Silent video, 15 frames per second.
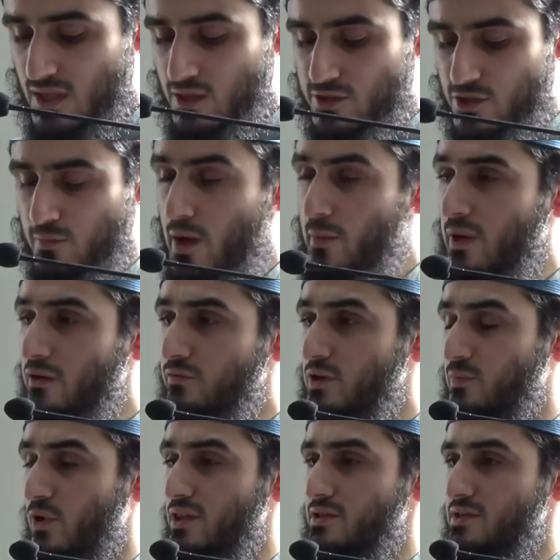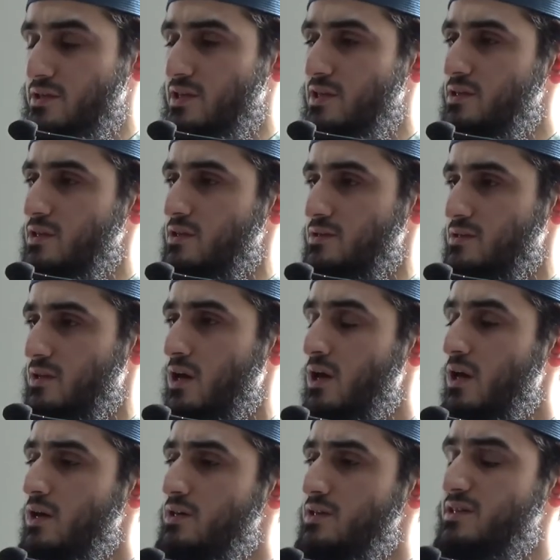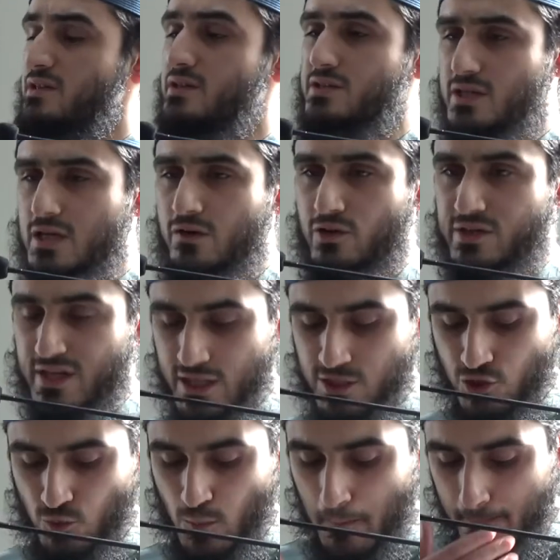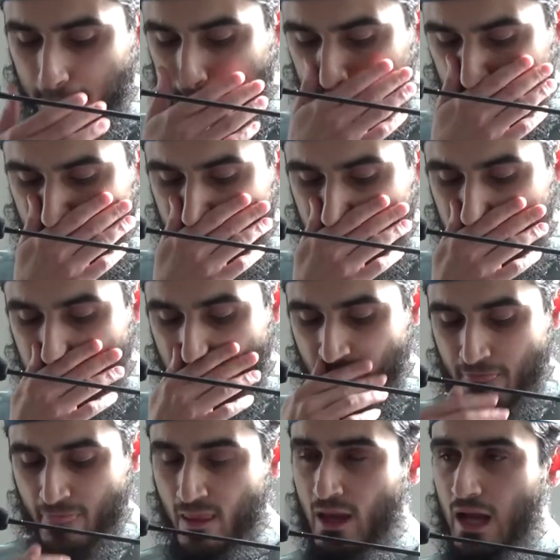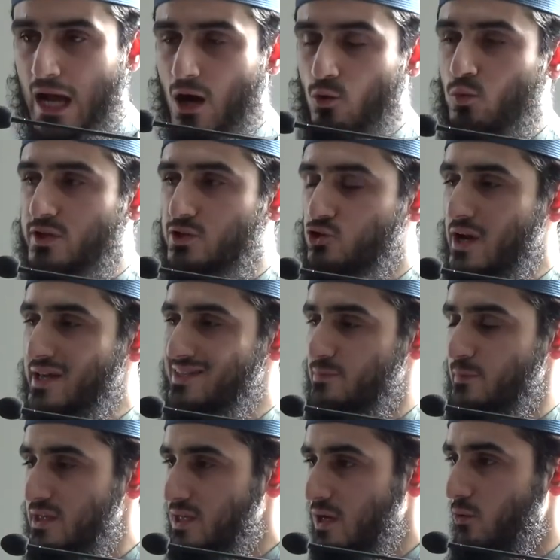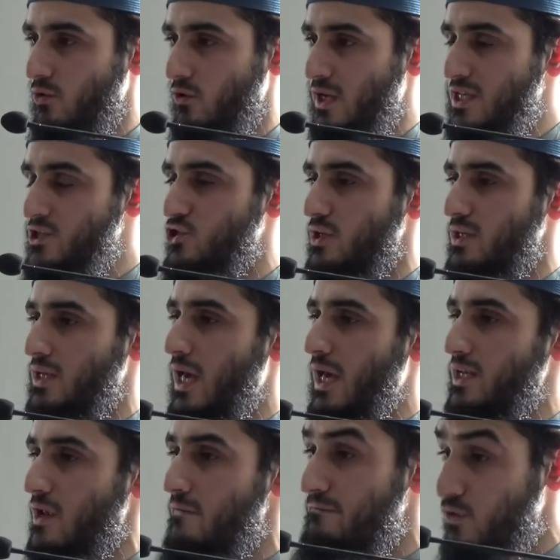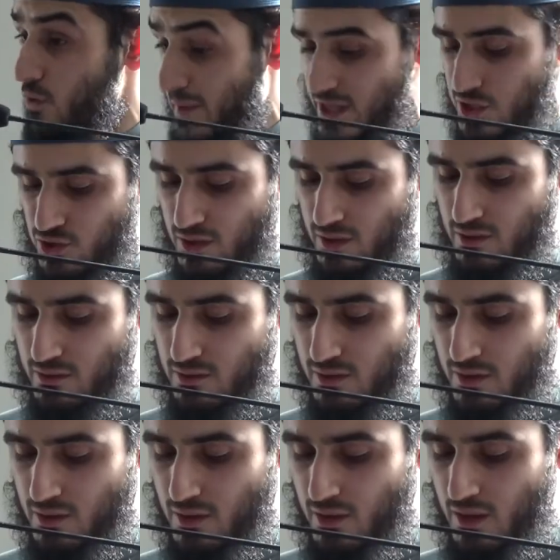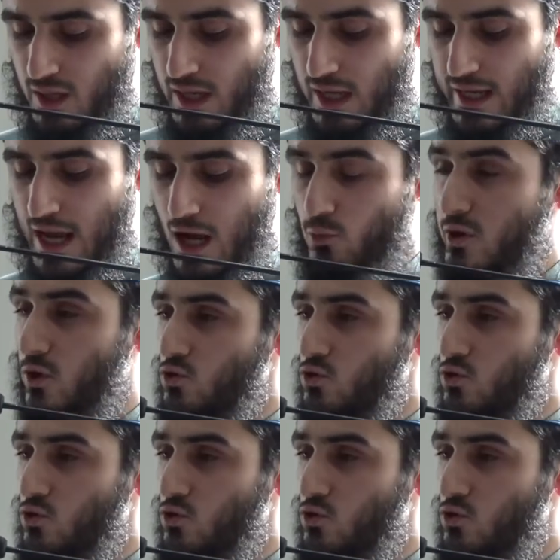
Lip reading: So my beloved brothers and sisters, this is a serious issue. How we transmit our religion and information, and how we